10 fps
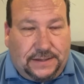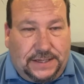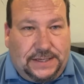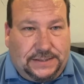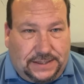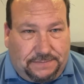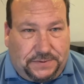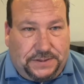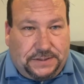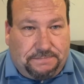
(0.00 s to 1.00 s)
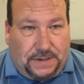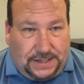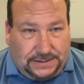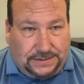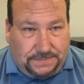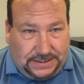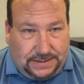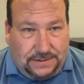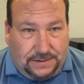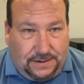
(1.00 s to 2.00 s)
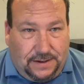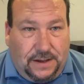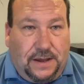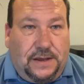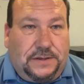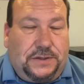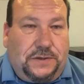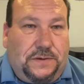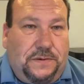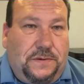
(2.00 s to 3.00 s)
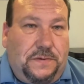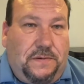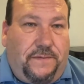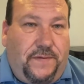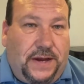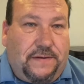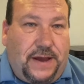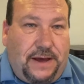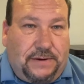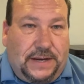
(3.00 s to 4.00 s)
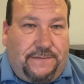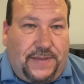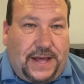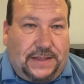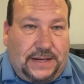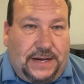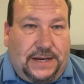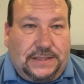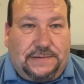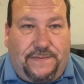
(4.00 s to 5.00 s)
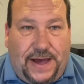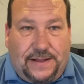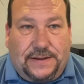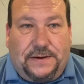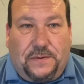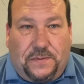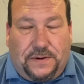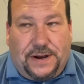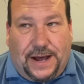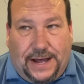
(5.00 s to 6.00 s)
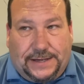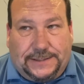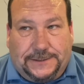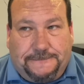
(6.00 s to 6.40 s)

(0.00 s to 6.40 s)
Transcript: It is up to your bondsman to figure out if that lien is valid or not.